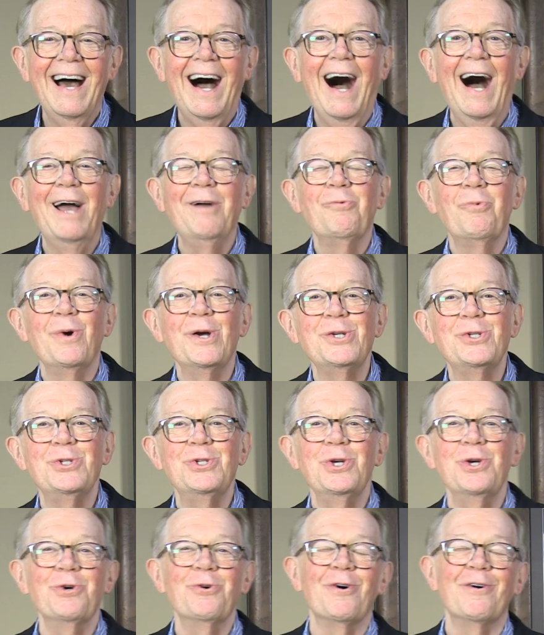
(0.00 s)
I
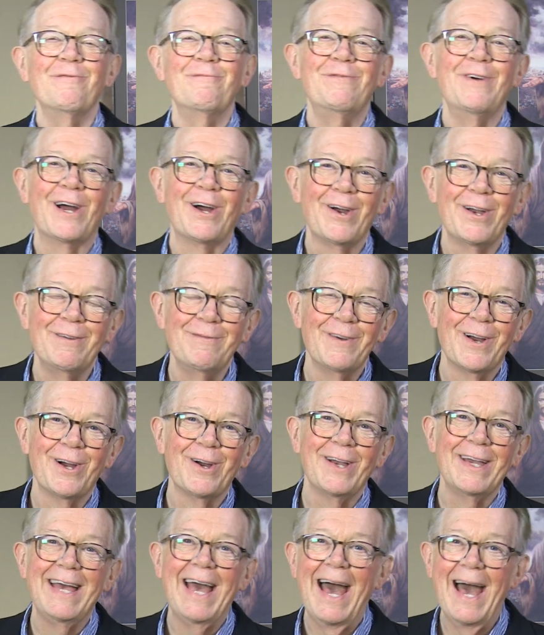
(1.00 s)
wish you a very,
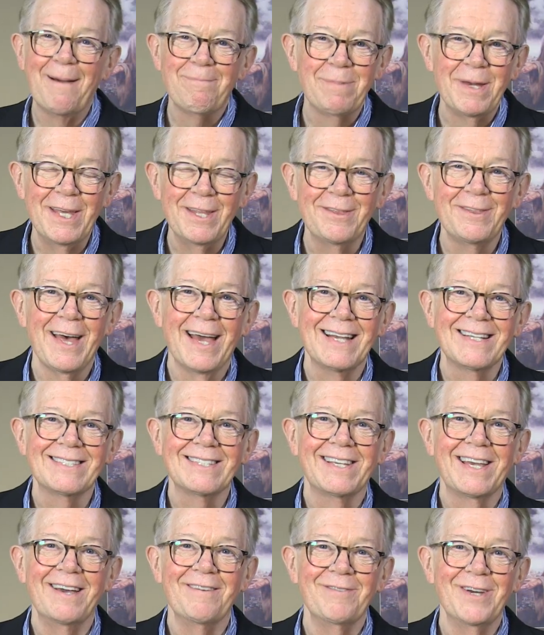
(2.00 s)
very happy
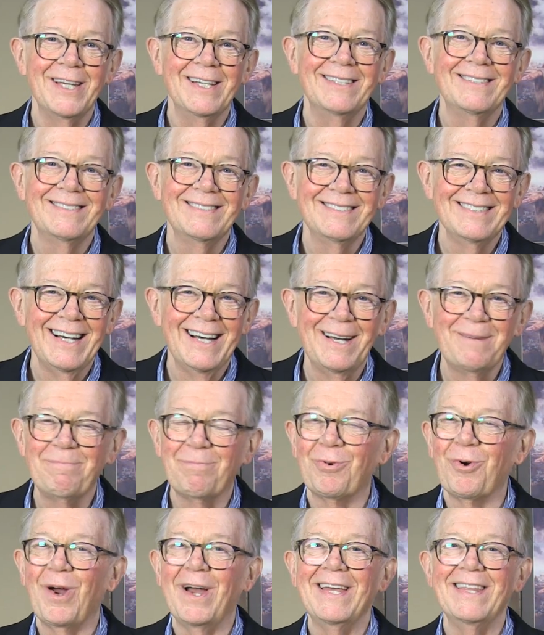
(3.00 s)
Thanksgiving. I
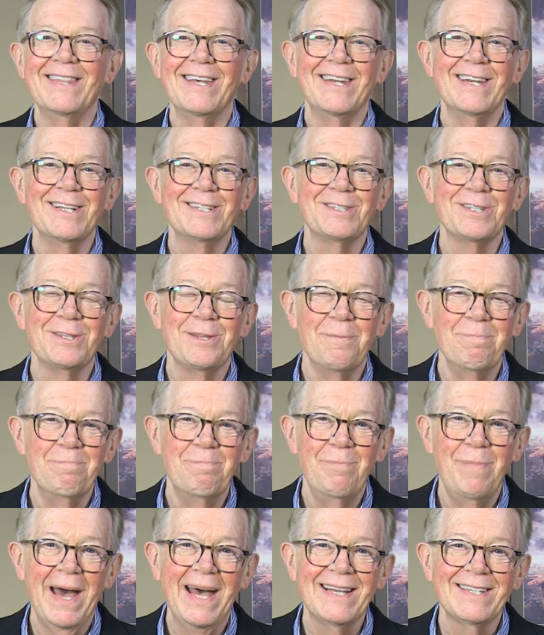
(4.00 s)
pray that it's the
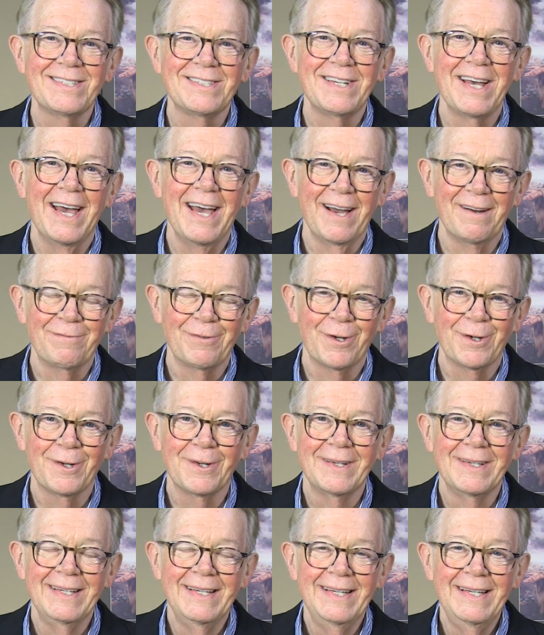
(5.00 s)
best
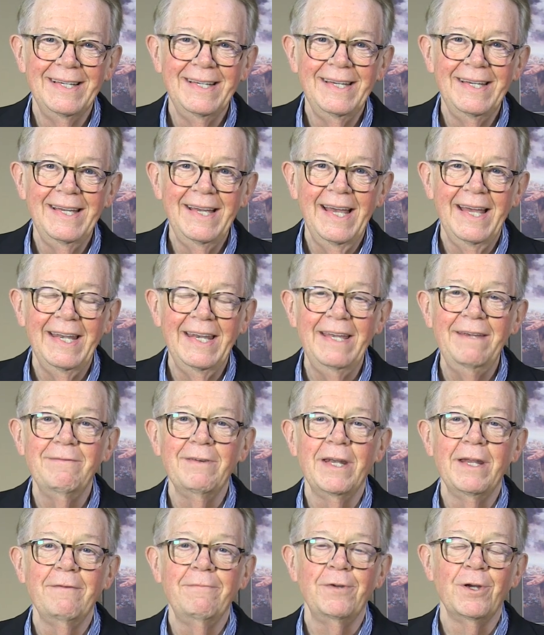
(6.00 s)
ever. And
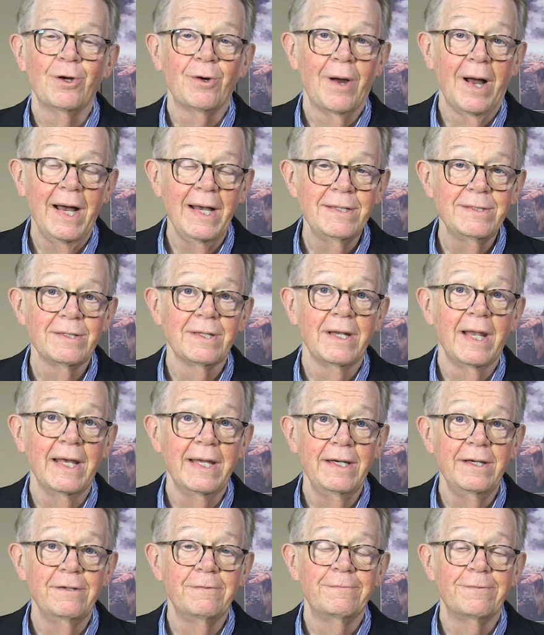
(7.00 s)
even if you're
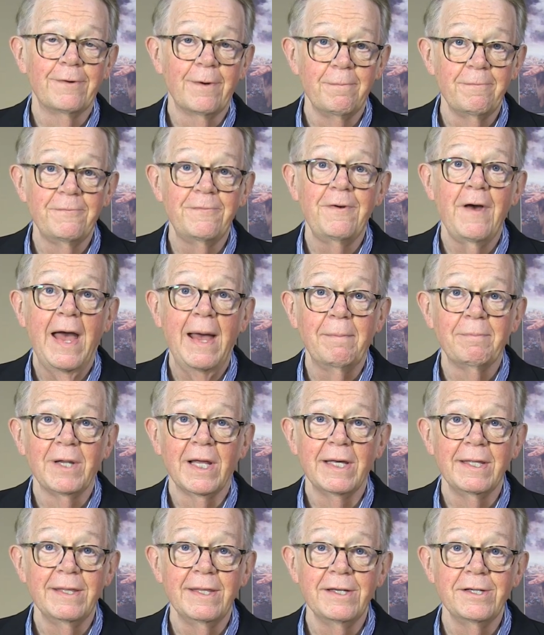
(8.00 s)
isolated from
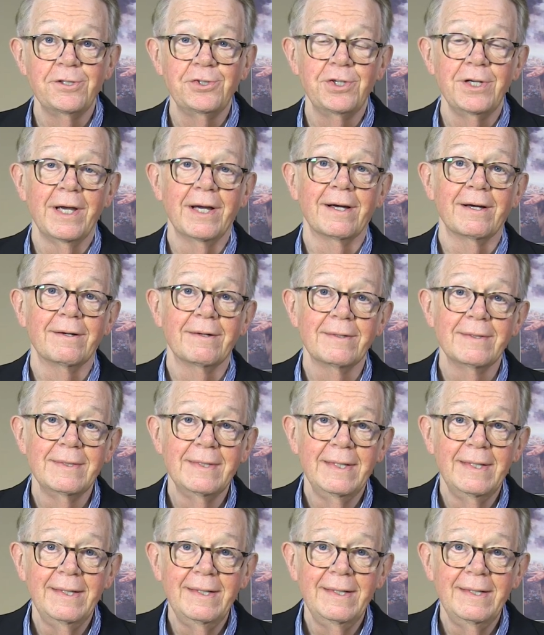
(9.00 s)
family this year,